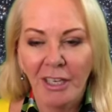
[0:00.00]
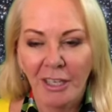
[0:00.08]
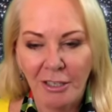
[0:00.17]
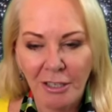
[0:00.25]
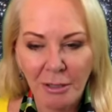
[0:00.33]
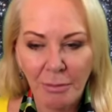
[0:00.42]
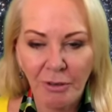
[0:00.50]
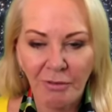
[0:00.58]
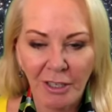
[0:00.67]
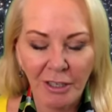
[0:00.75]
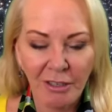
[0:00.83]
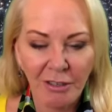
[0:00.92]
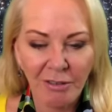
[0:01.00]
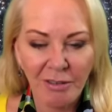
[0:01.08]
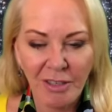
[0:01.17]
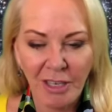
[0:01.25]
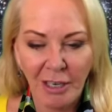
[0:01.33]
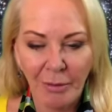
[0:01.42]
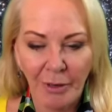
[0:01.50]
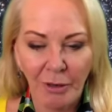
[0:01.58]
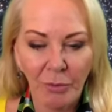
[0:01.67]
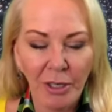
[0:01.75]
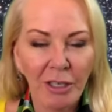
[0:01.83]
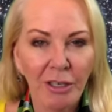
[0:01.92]
It just moved into your sign about a
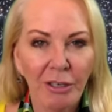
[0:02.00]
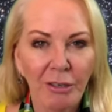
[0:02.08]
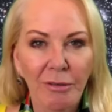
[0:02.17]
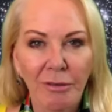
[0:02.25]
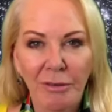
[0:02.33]
week ago